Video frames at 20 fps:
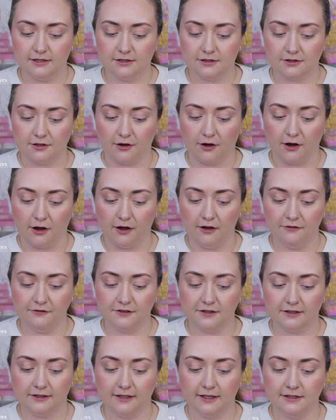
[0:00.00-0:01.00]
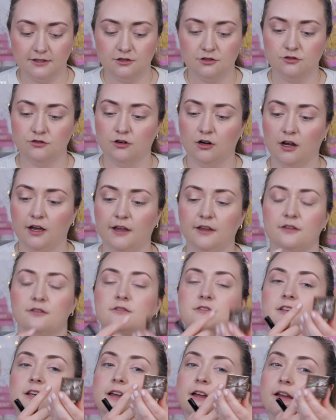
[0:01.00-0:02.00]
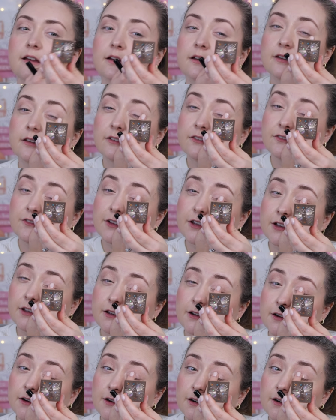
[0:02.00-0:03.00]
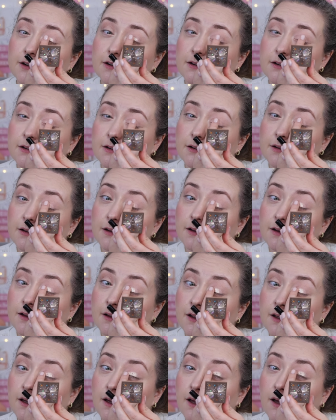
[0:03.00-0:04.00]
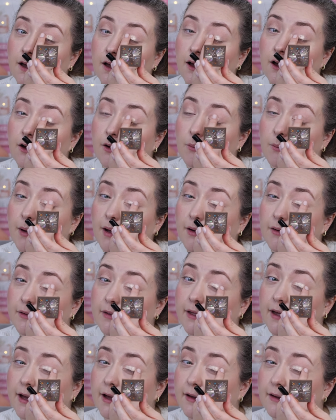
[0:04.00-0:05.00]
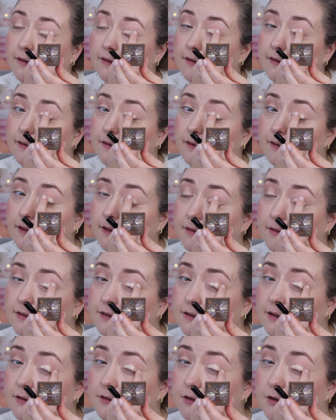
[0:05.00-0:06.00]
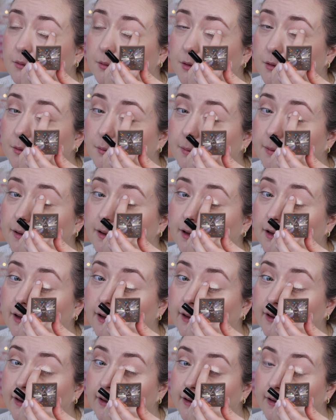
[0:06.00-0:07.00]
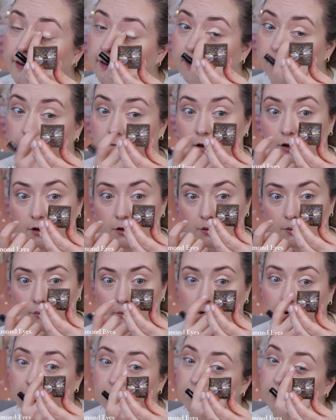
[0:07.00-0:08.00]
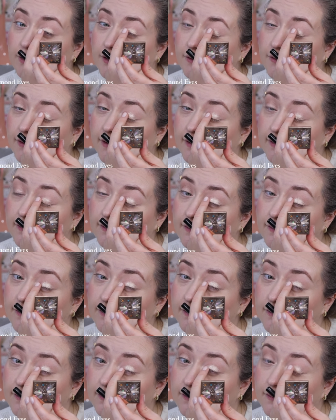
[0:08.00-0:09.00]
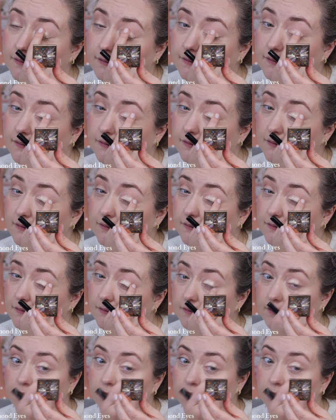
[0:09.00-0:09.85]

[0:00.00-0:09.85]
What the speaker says: soft. Let's try using the finger. Oh, wow, yeah. Yeah, this is how you're gonna wanna apply it. Wow, okay.